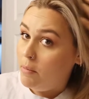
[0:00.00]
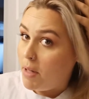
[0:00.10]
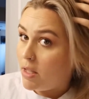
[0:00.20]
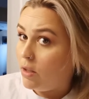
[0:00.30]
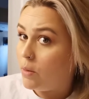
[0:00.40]

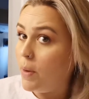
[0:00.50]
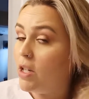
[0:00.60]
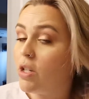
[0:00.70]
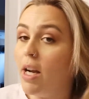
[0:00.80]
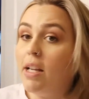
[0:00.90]
Makes it look
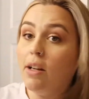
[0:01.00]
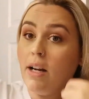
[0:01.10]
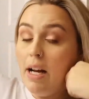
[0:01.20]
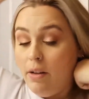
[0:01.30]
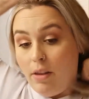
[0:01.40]
way
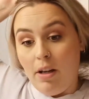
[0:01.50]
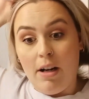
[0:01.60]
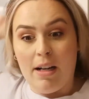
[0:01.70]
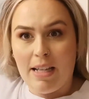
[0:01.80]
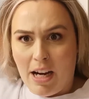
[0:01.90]
shinier, healthier,
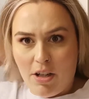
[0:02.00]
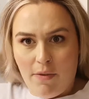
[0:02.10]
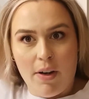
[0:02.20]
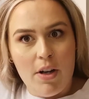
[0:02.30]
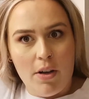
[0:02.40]
and it's
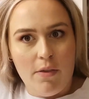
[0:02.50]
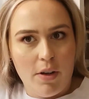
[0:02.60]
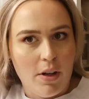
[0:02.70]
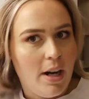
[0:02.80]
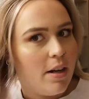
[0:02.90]
actually very good
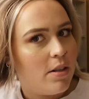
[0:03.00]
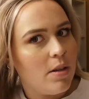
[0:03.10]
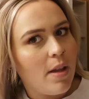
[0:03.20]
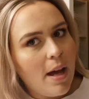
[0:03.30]
for your hair to do